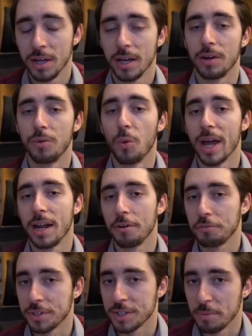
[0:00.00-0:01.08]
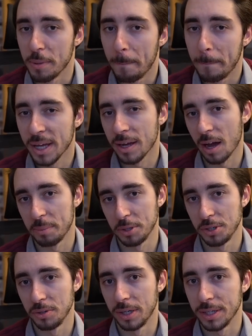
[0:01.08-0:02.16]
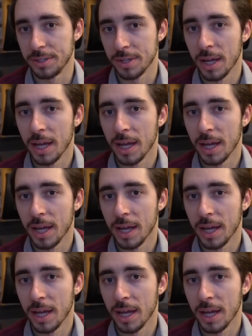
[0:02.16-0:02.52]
and wait out for some of the big opportunities.